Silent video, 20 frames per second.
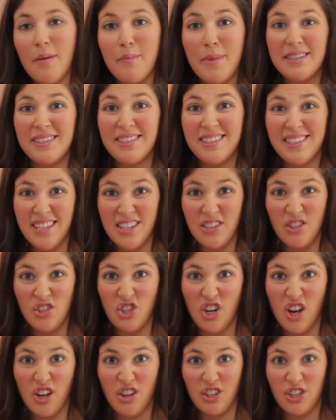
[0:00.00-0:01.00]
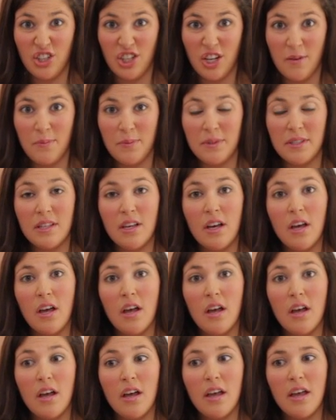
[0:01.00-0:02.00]
got my See's chocolate chips.
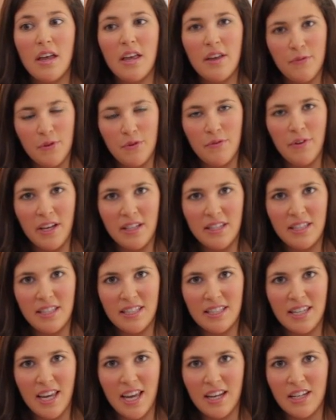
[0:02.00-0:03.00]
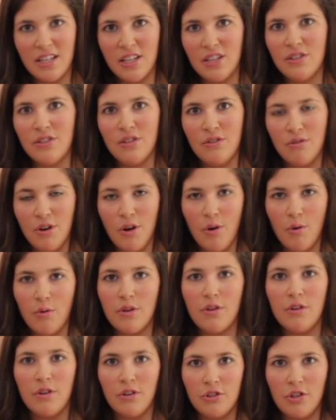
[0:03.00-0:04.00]
If you've had See's candies, you
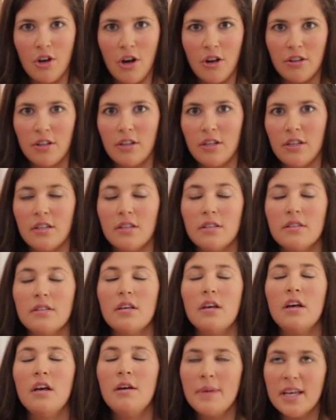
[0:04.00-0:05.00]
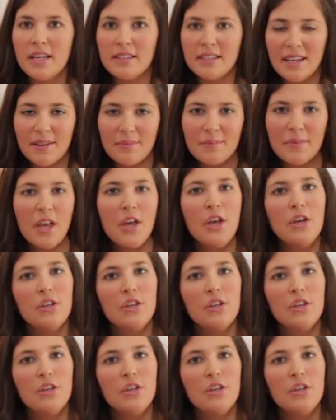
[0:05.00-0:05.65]
know that their chocolate is amazing.